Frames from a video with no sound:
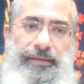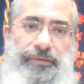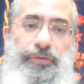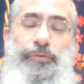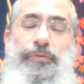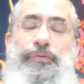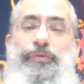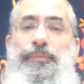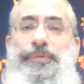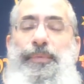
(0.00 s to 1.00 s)
two
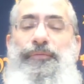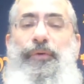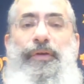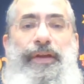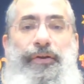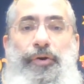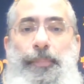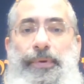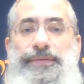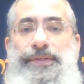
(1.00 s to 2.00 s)
grooms before their
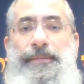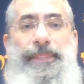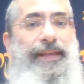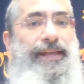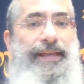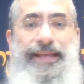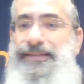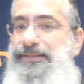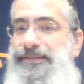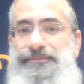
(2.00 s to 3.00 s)
chuppas,
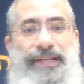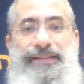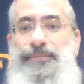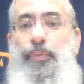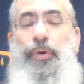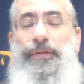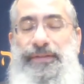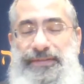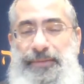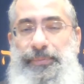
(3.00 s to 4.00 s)
it's, it's more
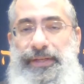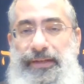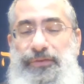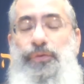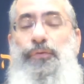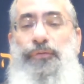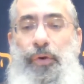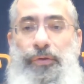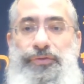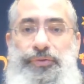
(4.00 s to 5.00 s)
than simply a
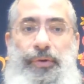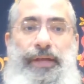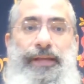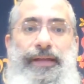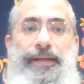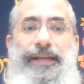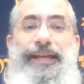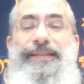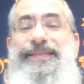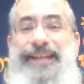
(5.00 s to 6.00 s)
twofold joy,
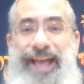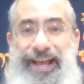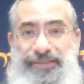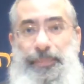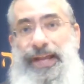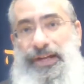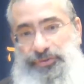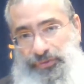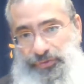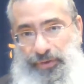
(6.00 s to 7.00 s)
it's an
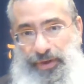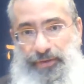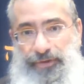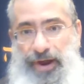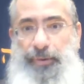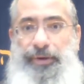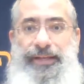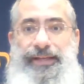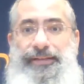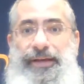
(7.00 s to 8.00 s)
exponential joy for our
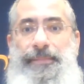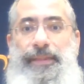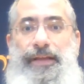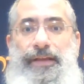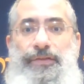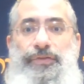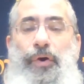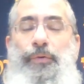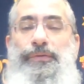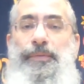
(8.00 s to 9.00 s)
kahila.
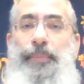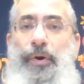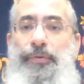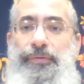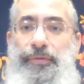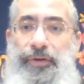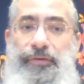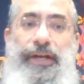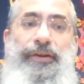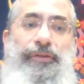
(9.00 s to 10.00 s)
So, to both the
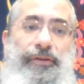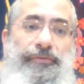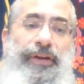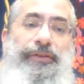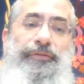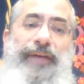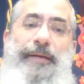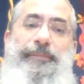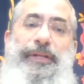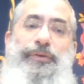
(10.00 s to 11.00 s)
Crickler,
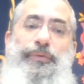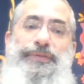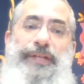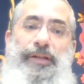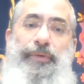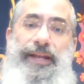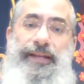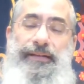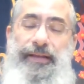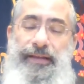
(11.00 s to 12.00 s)
family, who
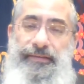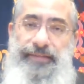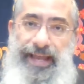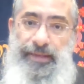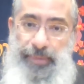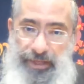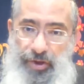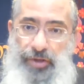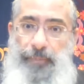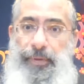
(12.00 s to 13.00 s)
celebrated Danny being
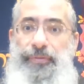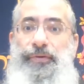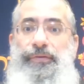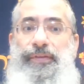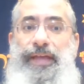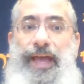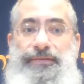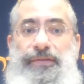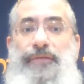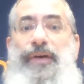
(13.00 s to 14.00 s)
called up on Thursday,
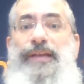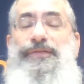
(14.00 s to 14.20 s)
and to the Weiss